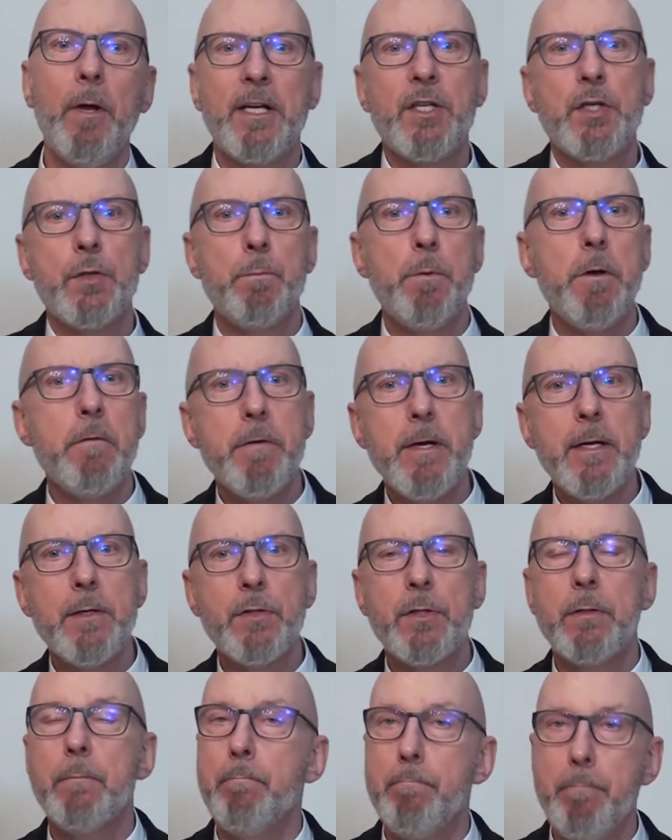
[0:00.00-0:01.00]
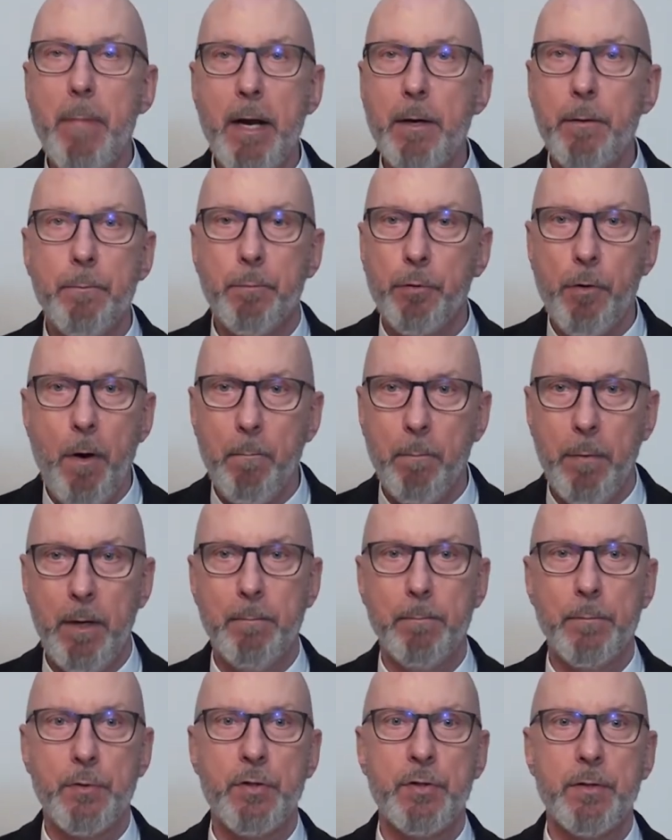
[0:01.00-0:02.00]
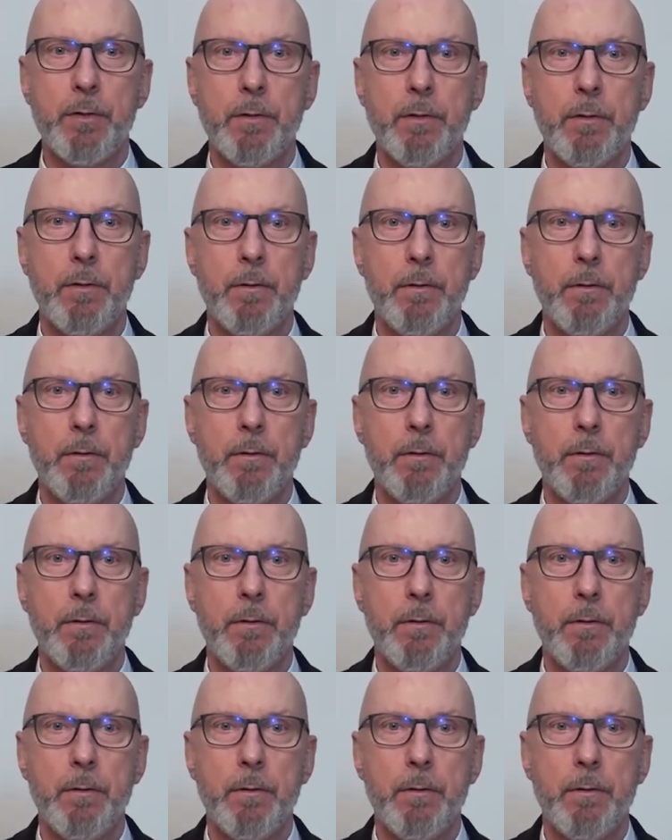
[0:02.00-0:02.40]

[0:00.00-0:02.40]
experienced many problems.